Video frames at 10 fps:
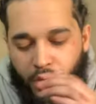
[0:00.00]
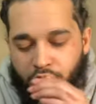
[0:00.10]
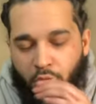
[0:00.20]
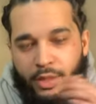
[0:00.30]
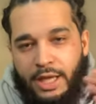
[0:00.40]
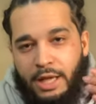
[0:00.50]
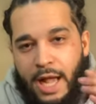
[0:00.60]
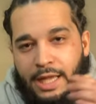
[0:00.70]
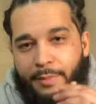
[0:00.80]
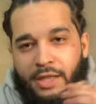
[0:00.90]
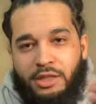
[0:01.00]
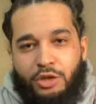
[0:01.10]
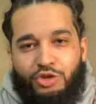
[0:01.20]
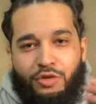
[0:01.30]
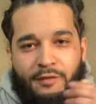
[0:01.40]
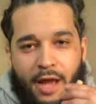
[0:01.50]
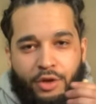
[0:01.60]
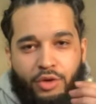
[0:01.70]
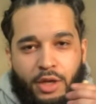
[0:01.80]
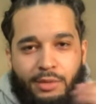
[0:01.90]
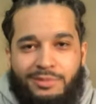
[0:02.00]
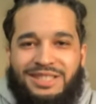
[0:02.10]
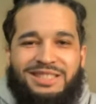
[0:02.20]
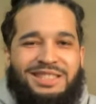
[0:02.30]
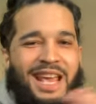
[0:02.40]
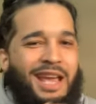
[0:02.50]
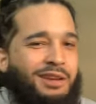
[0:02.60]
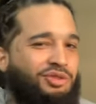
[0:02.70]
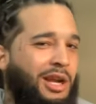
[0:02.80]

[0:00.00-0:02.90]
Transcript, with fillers: So we get, I get back to little juvenile unit, sick,